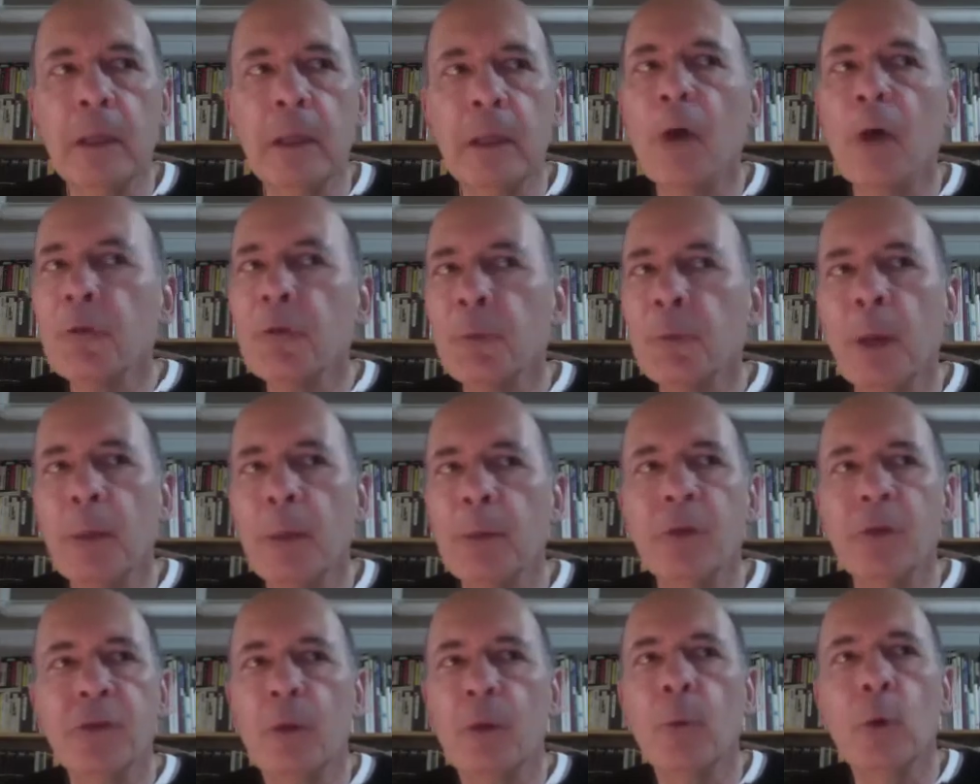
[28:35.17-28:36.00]
else might be
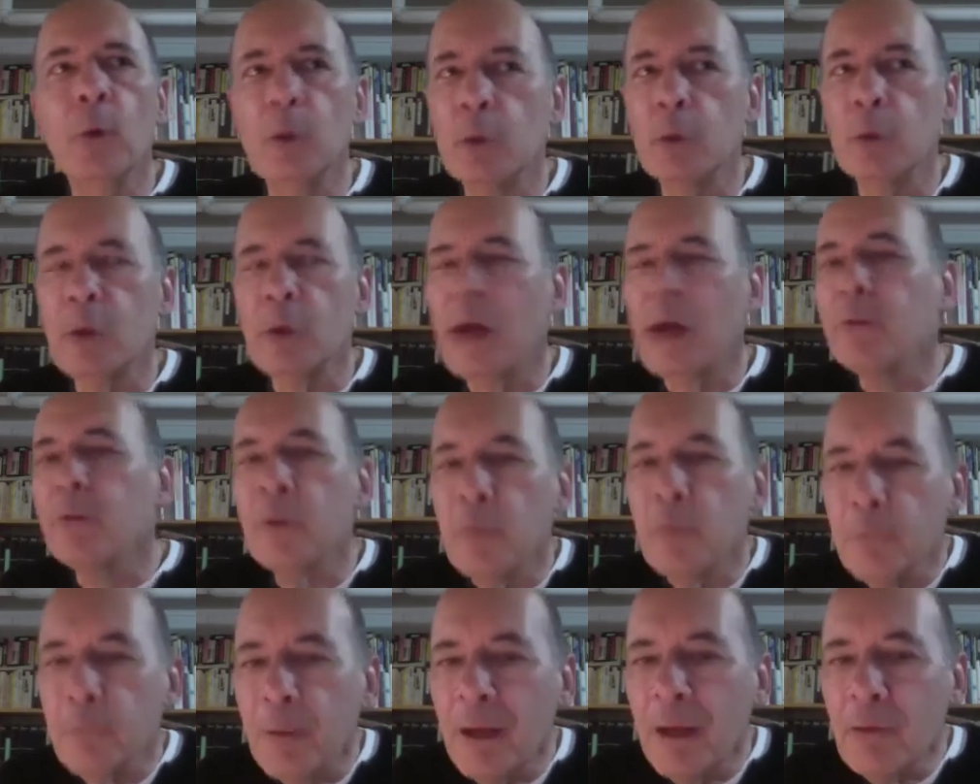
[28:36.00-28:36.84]
someone you'd have an
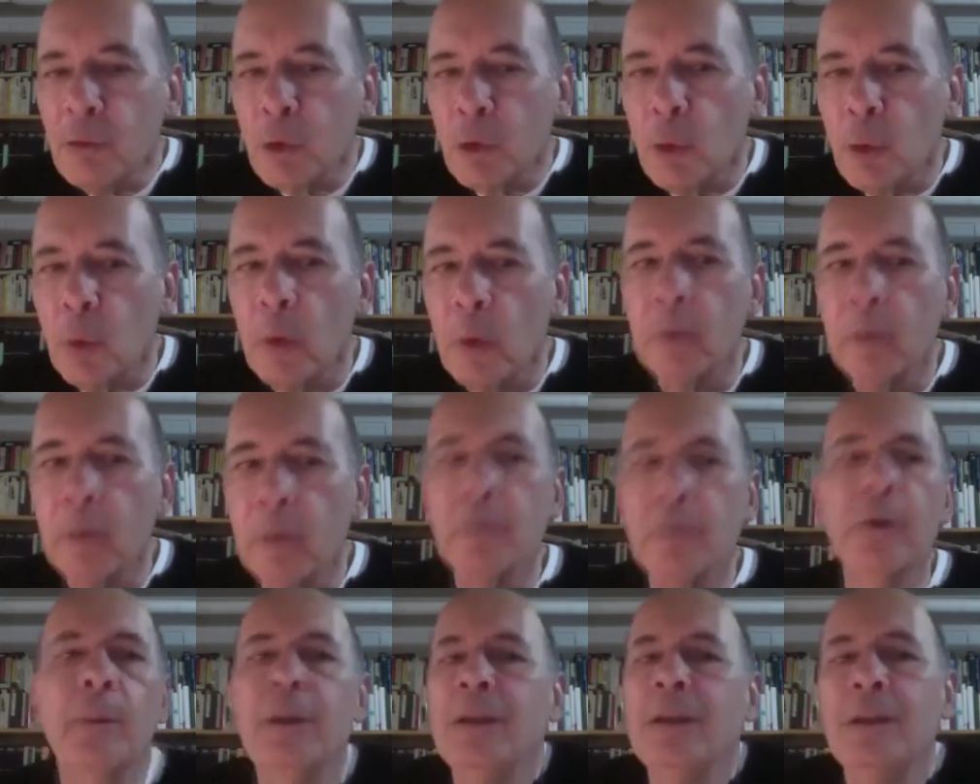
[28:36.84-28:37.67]
adventure with. I
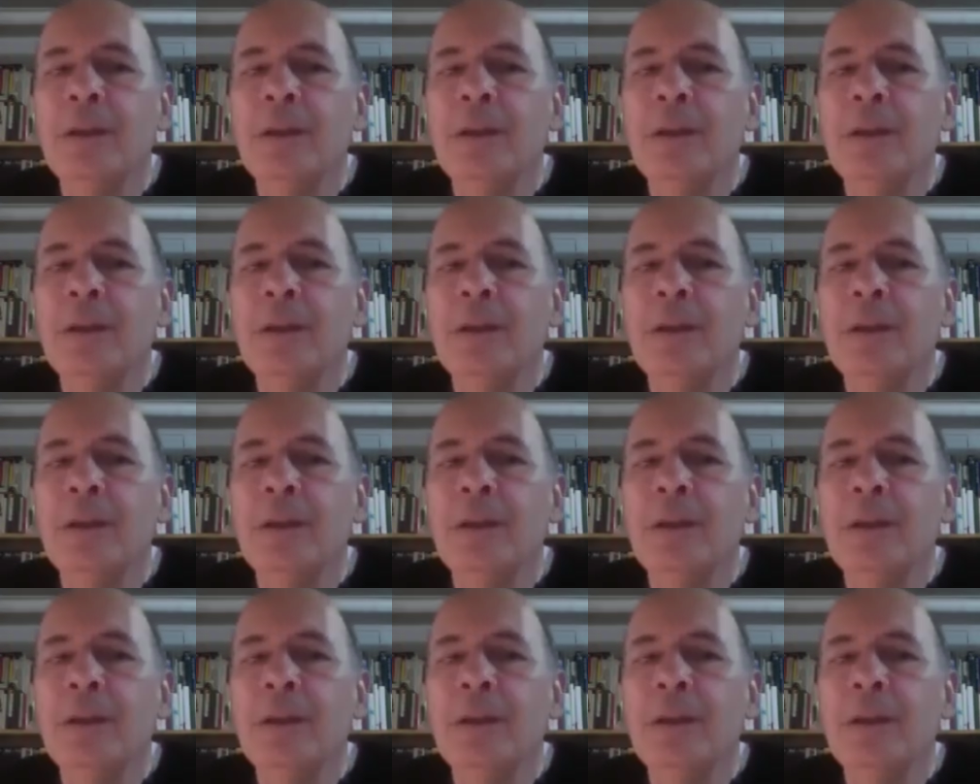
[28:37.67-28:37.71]
mean,